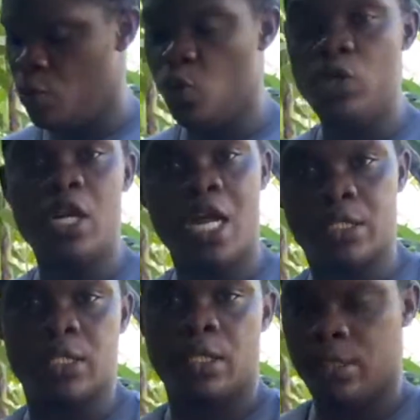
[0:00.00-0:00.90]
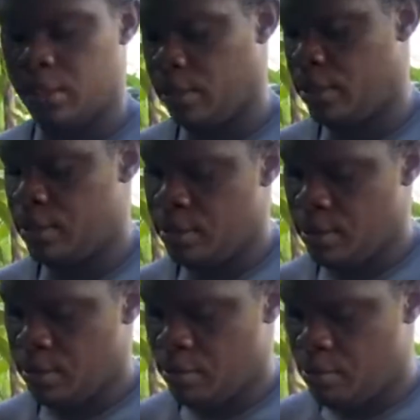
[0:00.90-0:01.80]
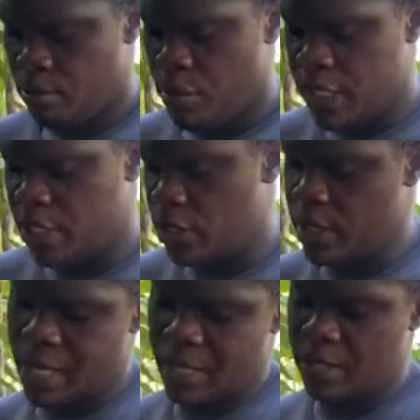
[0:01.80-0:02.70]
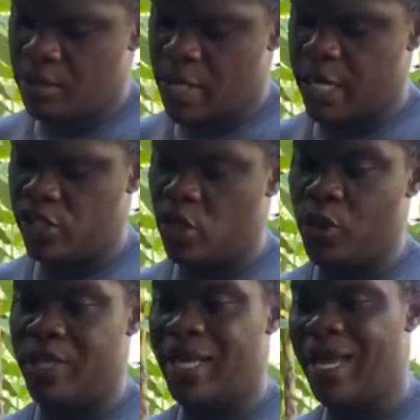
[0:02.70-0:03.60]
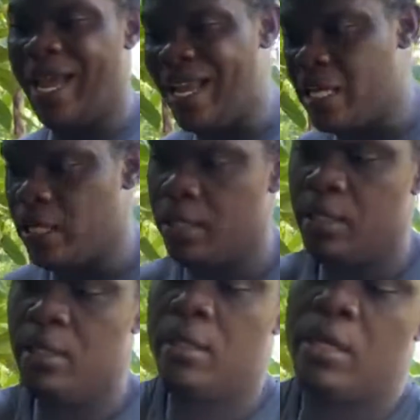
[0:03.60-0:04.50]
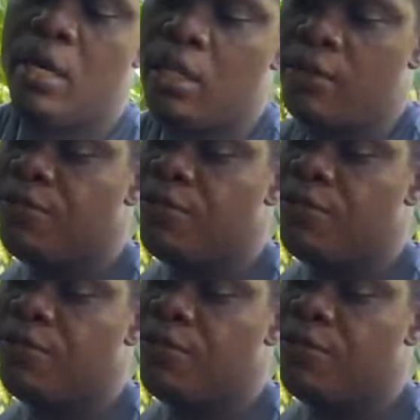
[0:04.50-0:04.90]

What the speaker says: Do not mix your calcium nitrate with any other